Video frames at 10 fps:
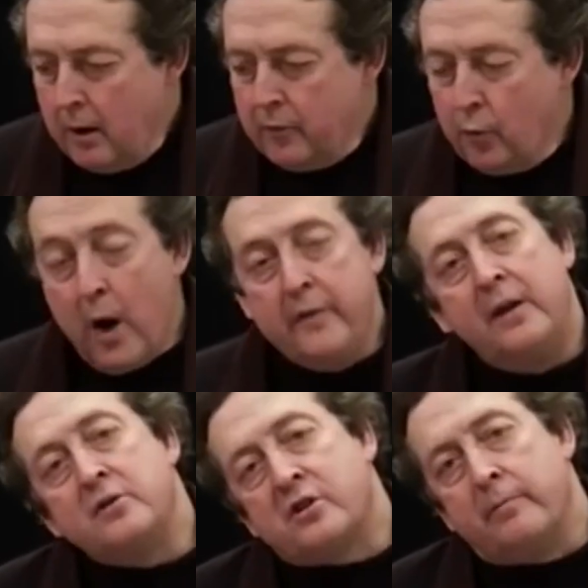The way the
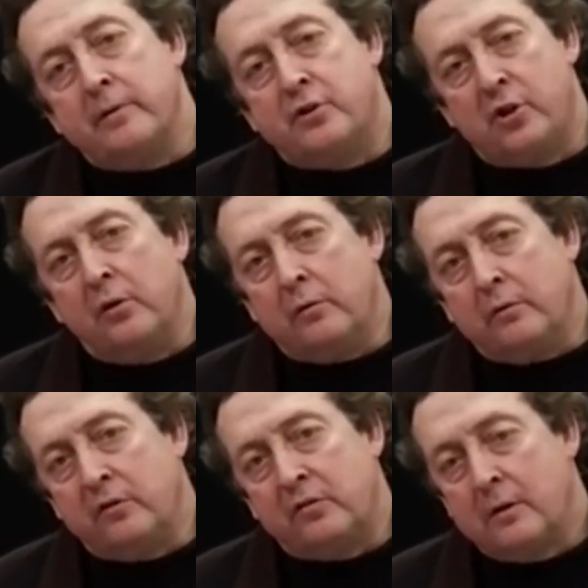instrument
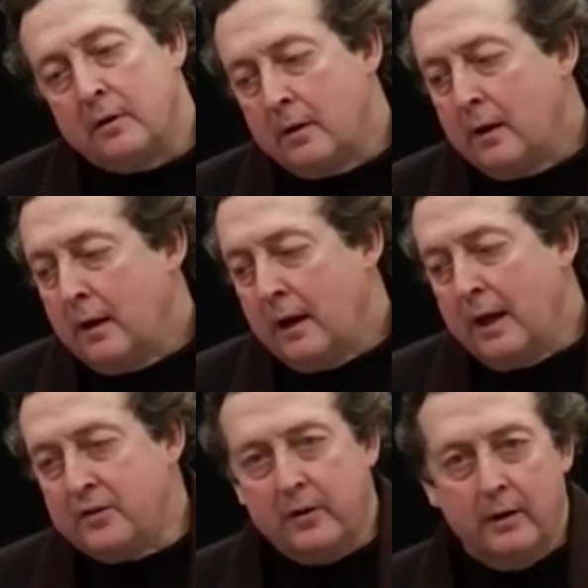tunes
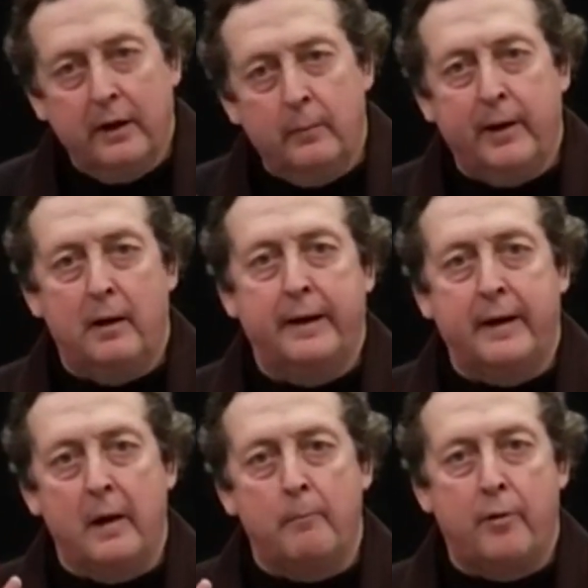is a little bit like an
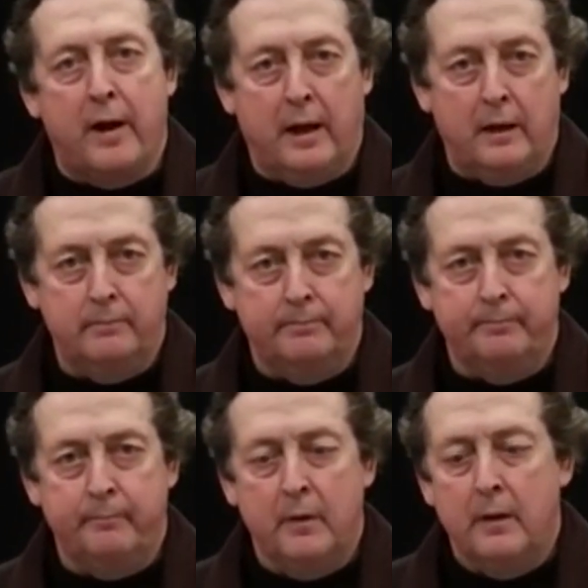umbrella,
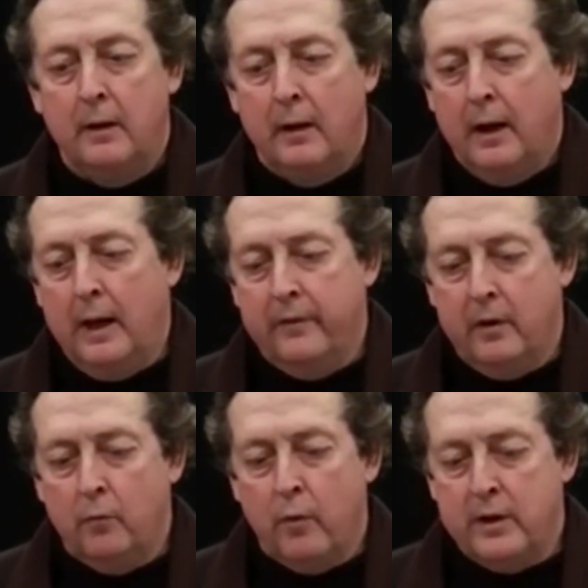in that
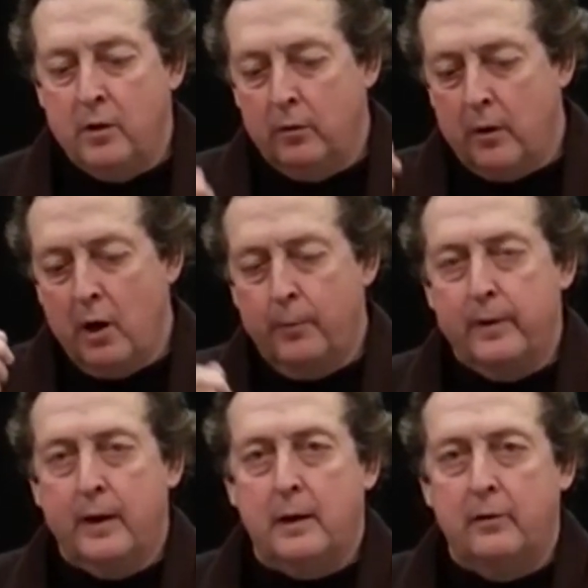when you open and
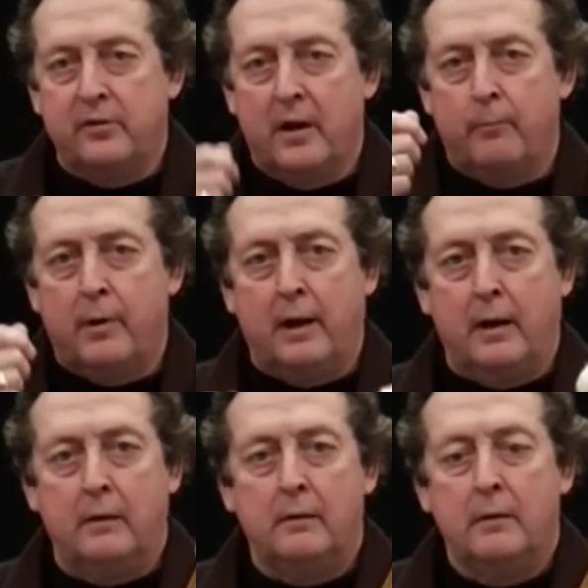close an umbrella,
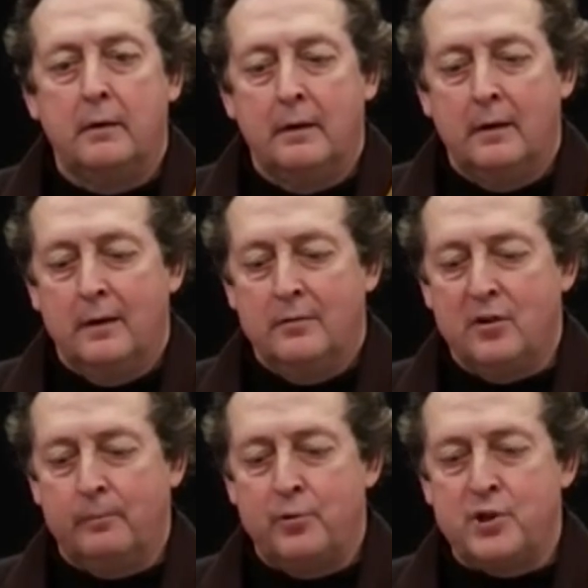just
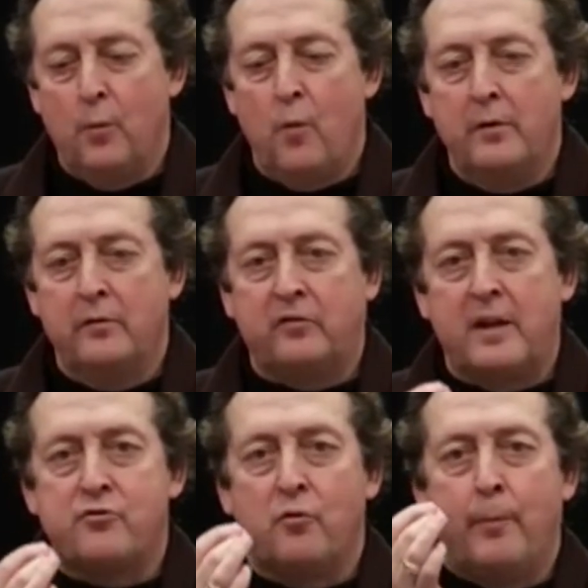pushing one
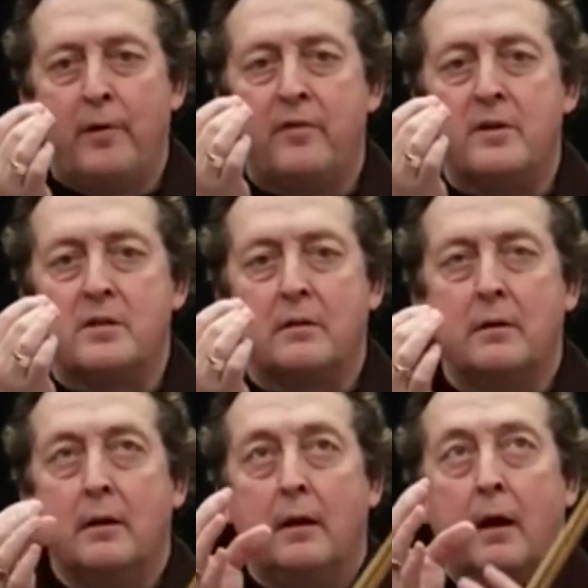central pivot
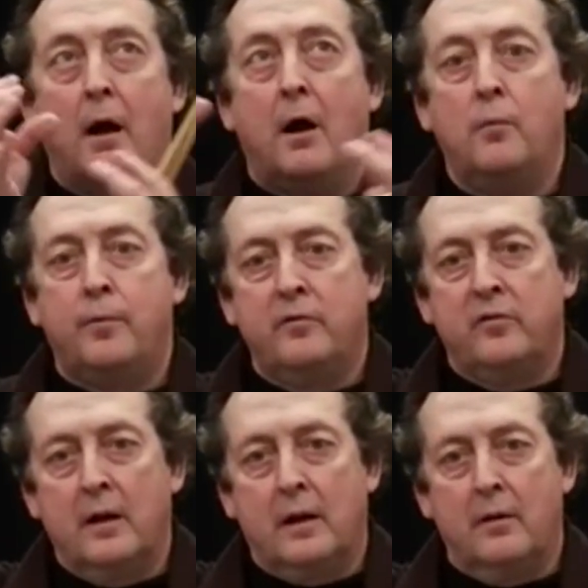opens and
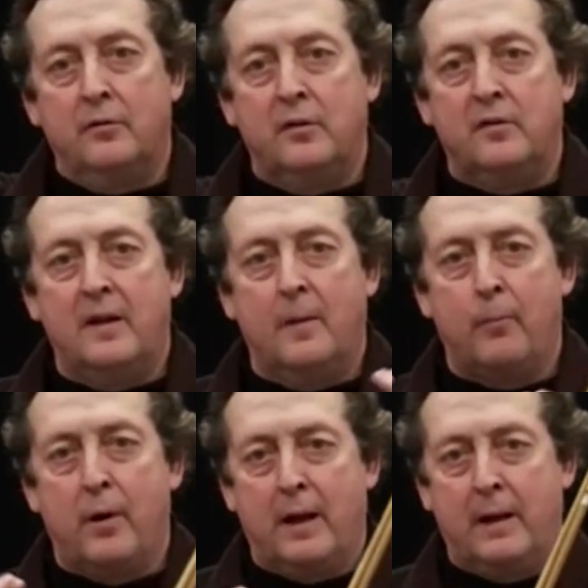closes the
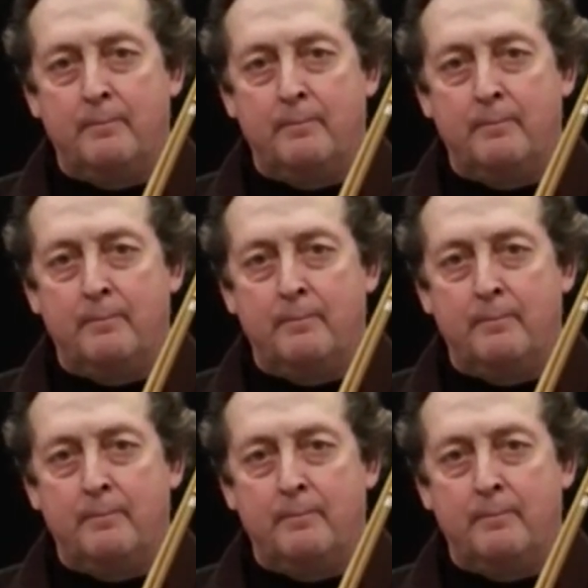umbrella.